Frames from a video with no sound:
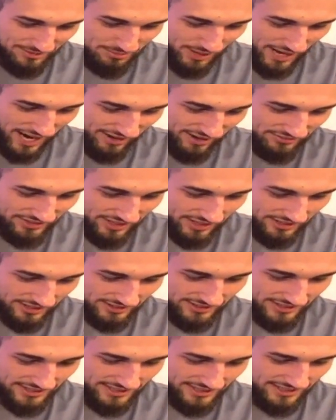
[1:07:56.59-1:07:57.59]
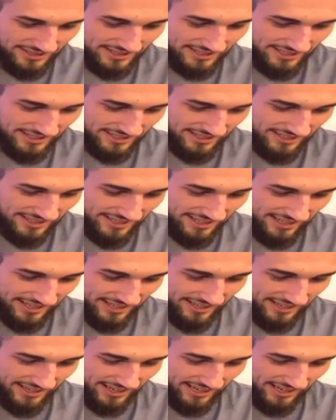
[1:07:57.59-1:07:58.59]
Bravo,
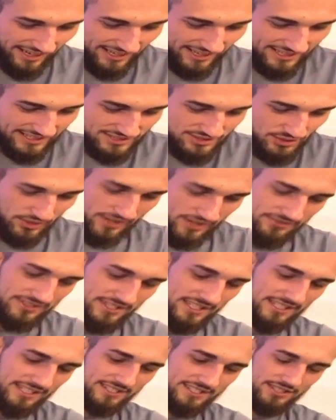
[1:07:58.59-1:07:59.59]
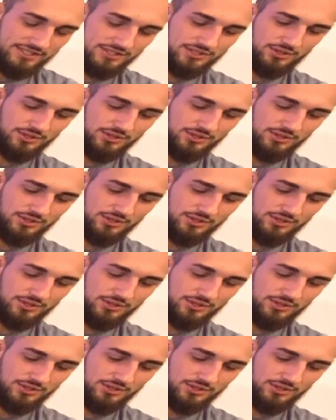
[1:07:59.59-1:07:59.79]
and his UFC sister